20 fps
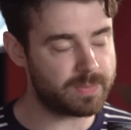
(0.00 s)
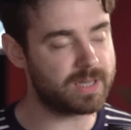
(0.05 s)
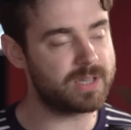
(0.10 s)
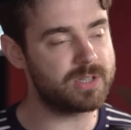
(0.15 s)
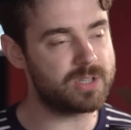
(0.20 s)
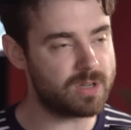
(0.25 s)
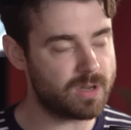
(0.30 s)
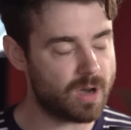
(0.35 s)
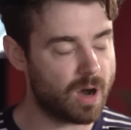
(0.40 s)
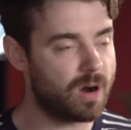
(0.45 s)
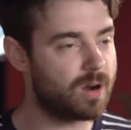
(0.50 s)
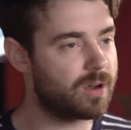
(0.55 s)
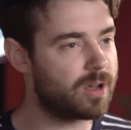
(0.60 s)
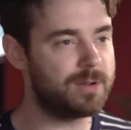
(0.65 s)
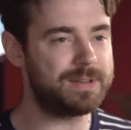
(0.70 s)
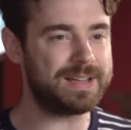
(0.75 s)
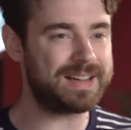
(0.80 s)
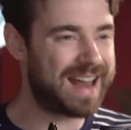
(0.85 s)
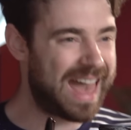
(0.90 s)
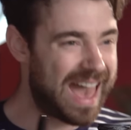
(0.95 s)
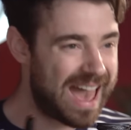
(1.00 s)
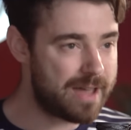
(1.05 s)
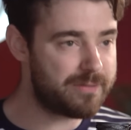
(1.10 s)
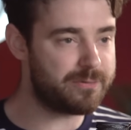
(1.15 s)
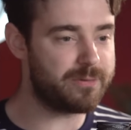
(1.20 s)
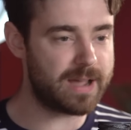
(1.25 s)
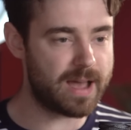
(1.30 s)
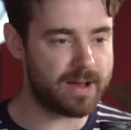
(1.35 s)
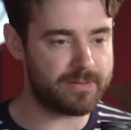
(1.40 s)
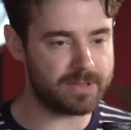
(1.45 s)
because you can't go down
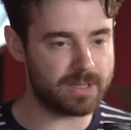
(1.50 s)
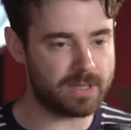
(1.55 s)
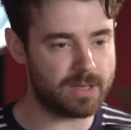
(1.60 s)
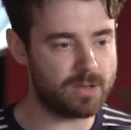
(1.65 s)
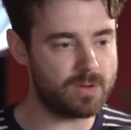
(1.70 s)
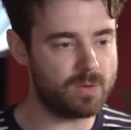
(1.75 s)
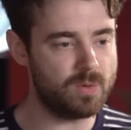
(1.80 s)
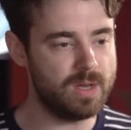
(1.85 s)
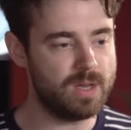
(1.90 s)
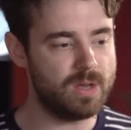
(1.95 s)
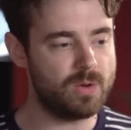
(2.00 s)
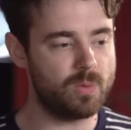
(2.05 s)
every avenue,